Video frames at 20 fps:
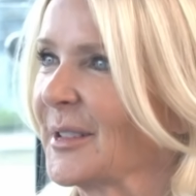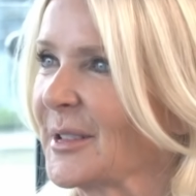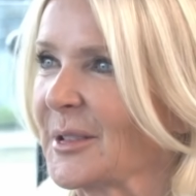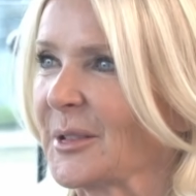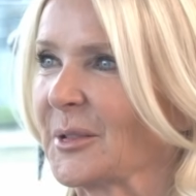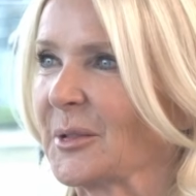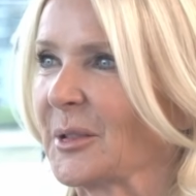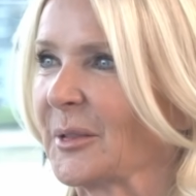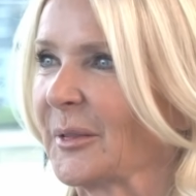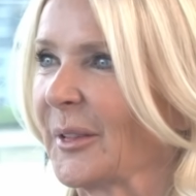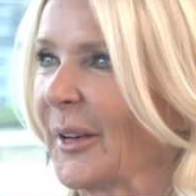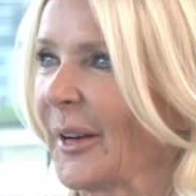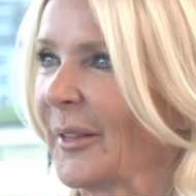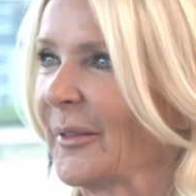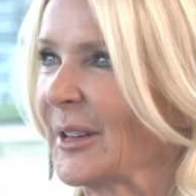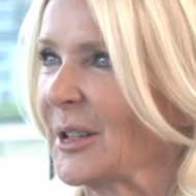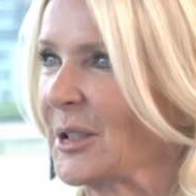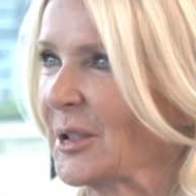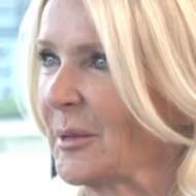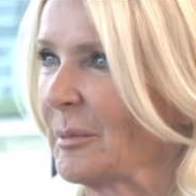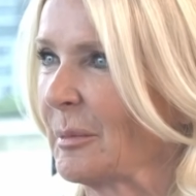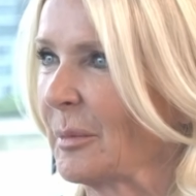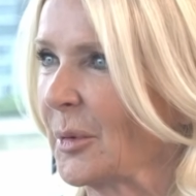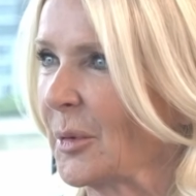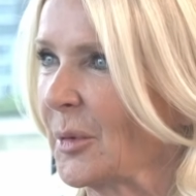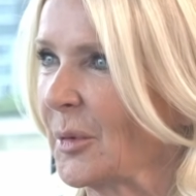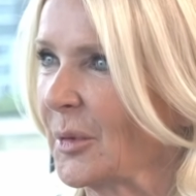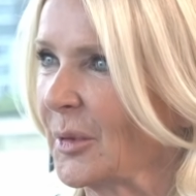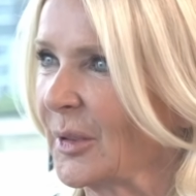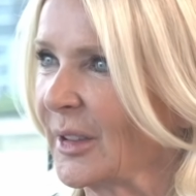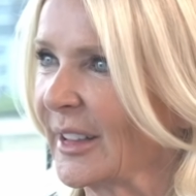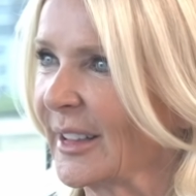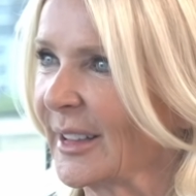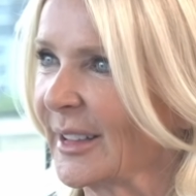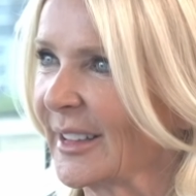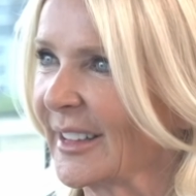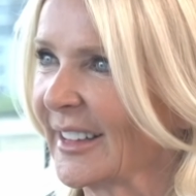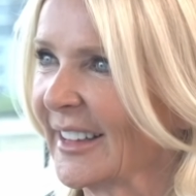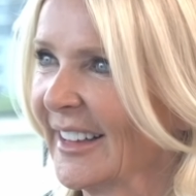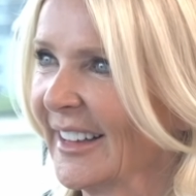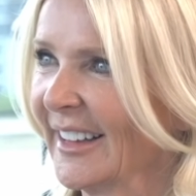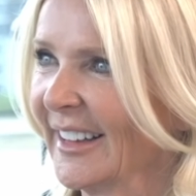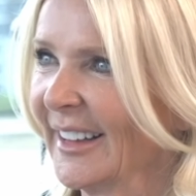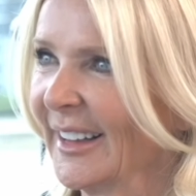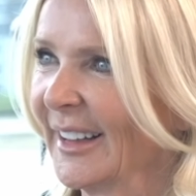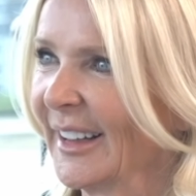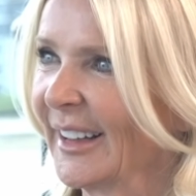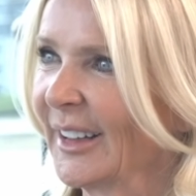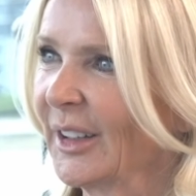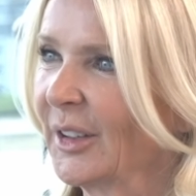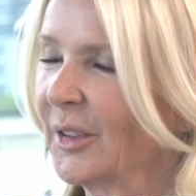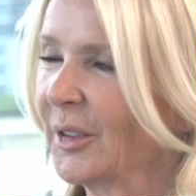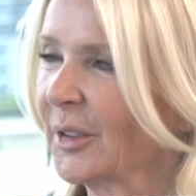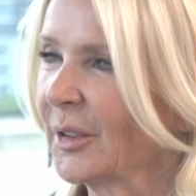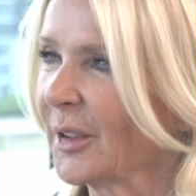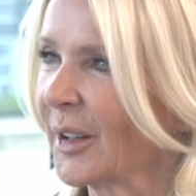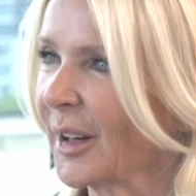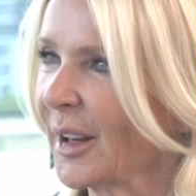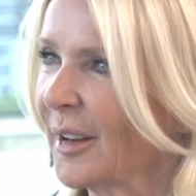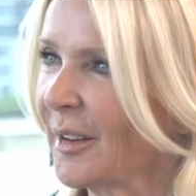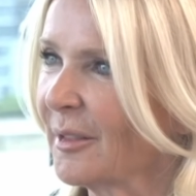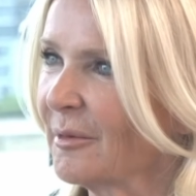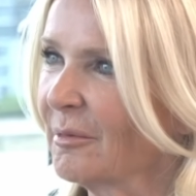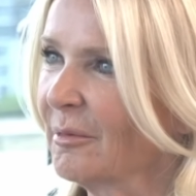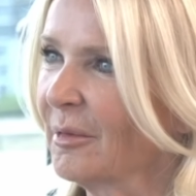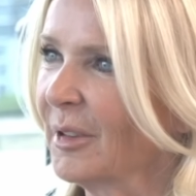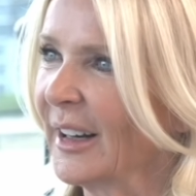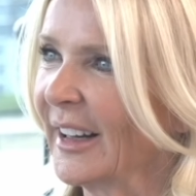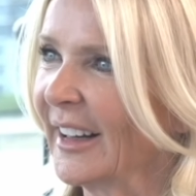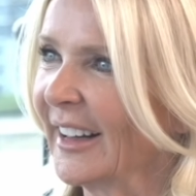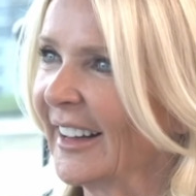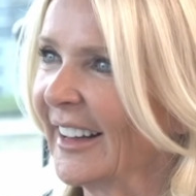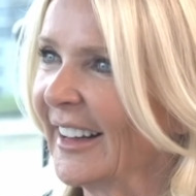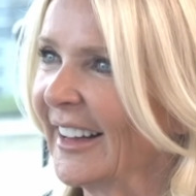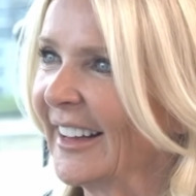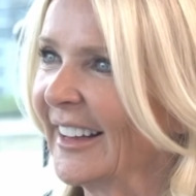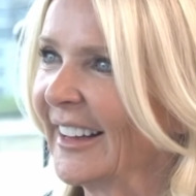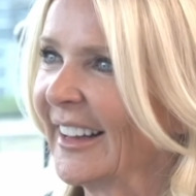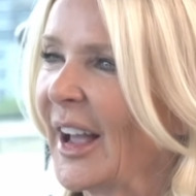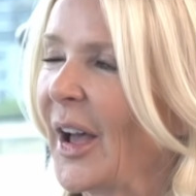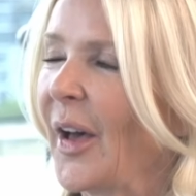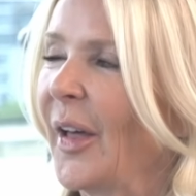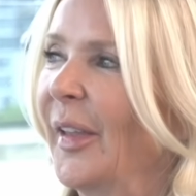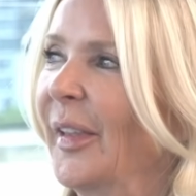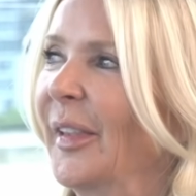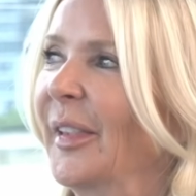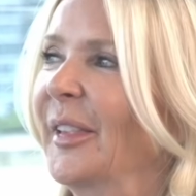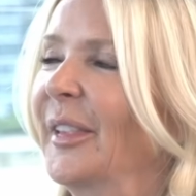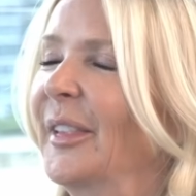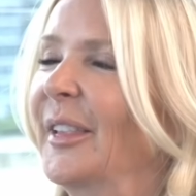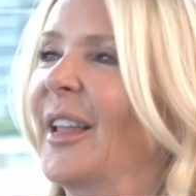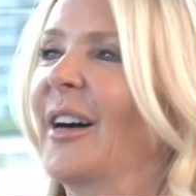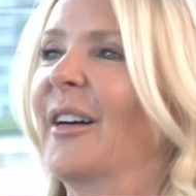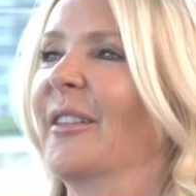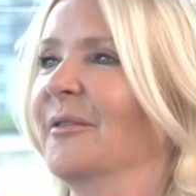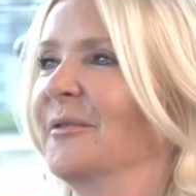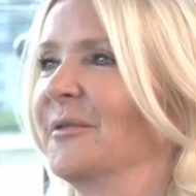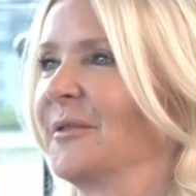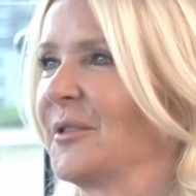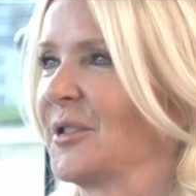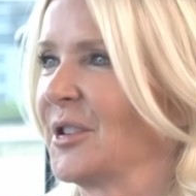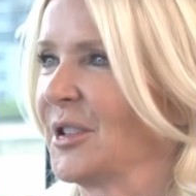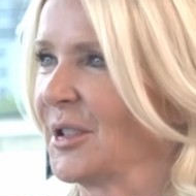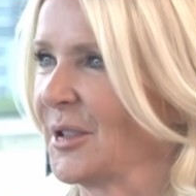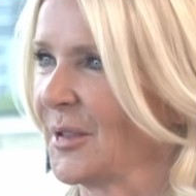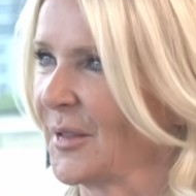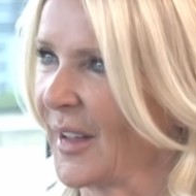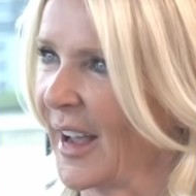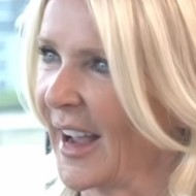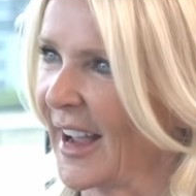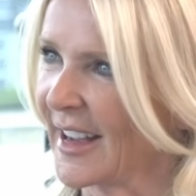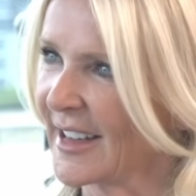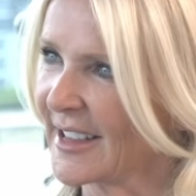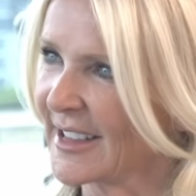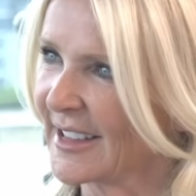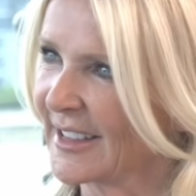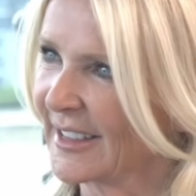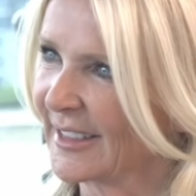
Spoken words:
sort of on a vision board that, God, I'd really love to do that?